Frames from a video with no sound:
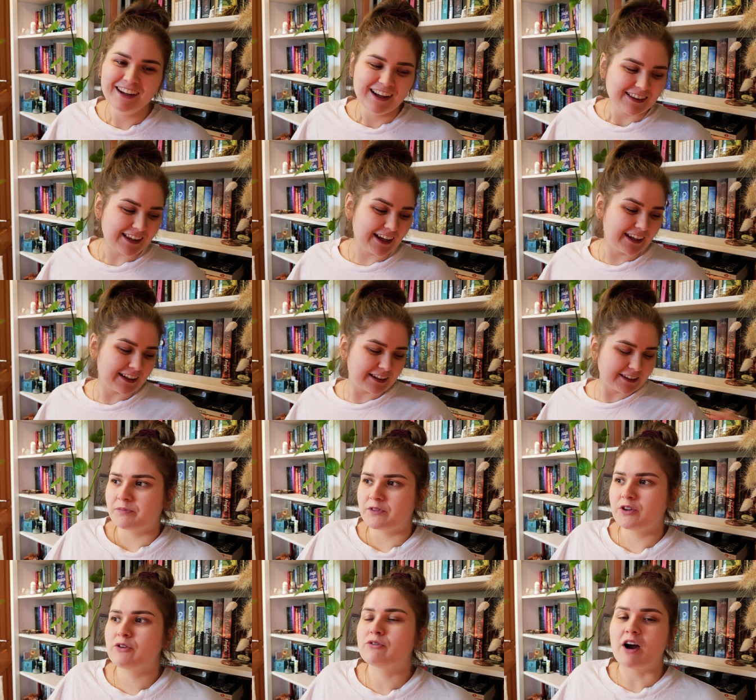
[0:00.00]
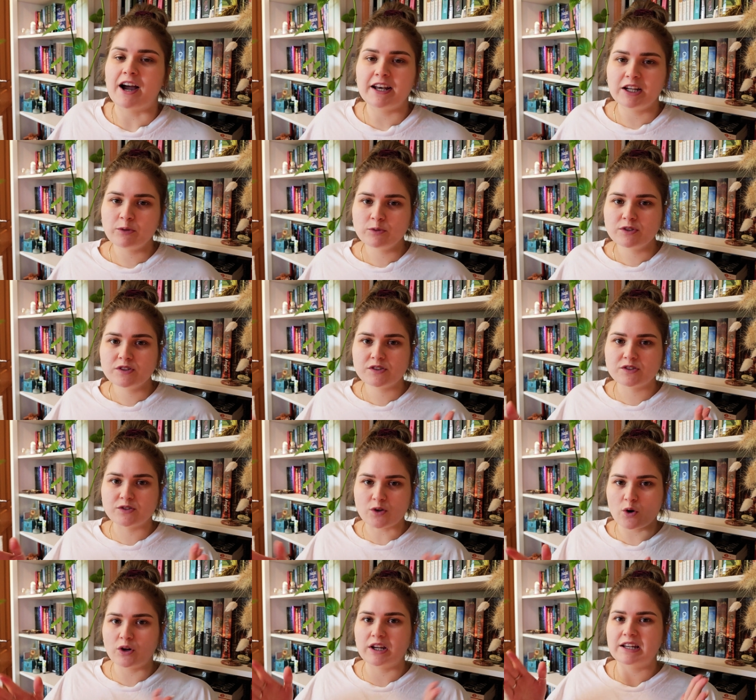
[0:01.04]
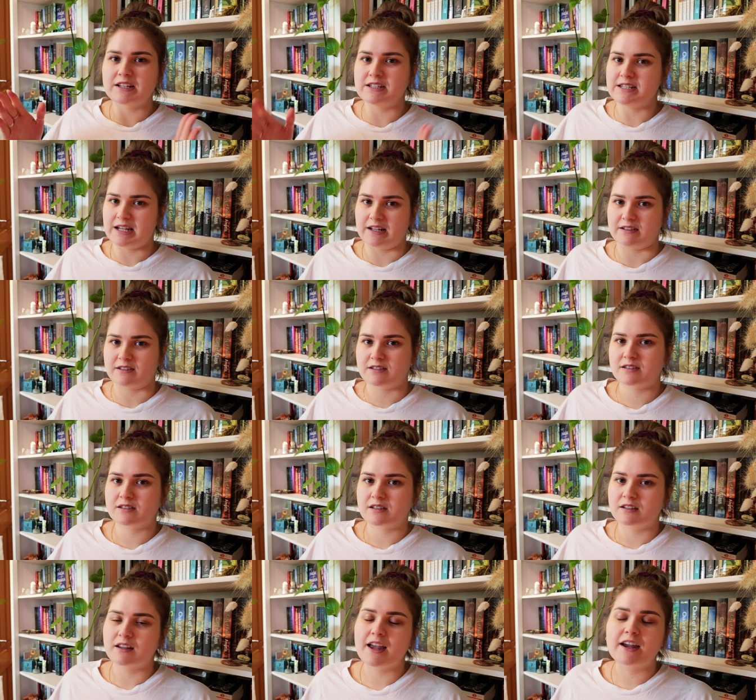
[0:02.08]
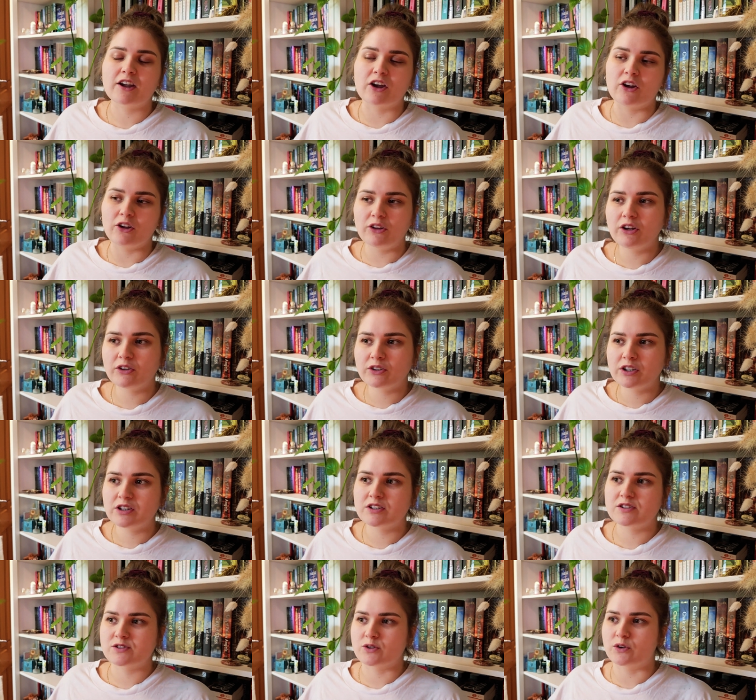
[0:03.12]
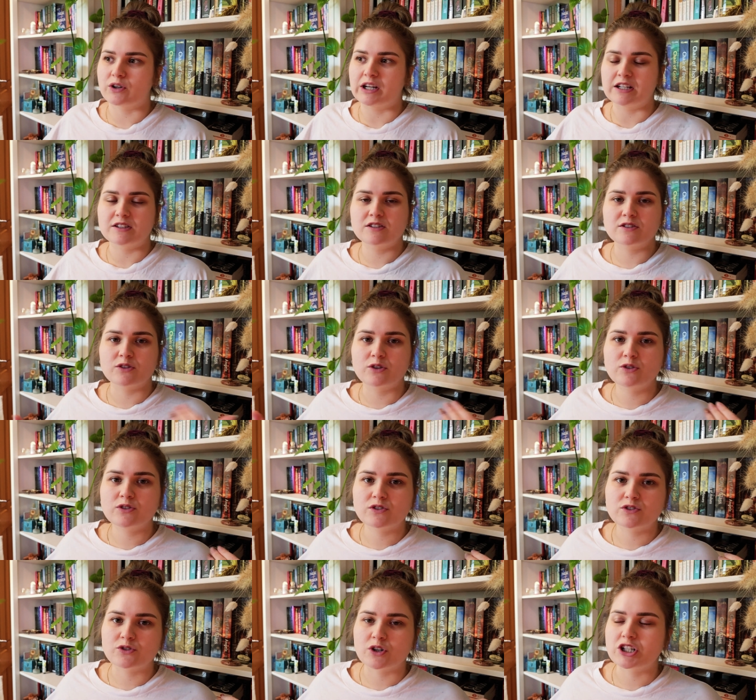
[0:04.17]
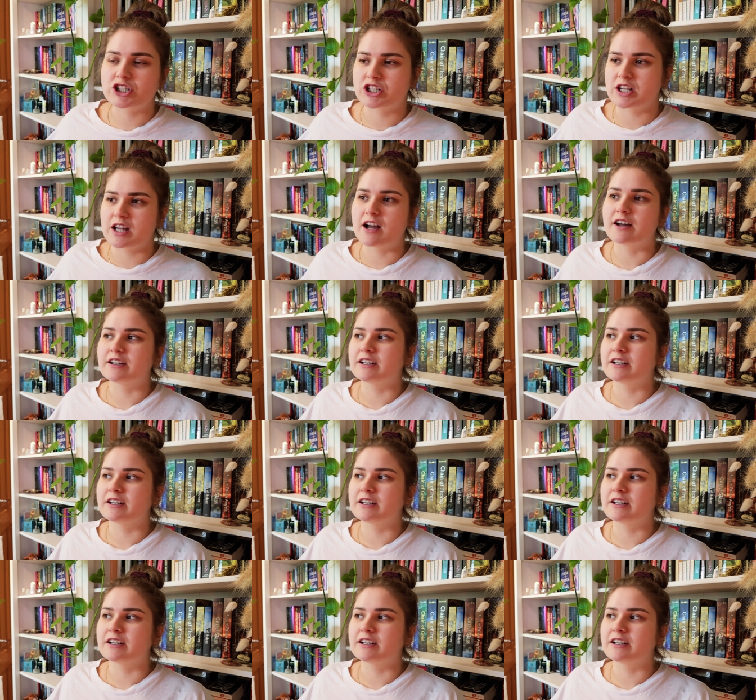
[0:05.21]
Like the writing was so condensed. Like earlier on in the story, it's so stretched out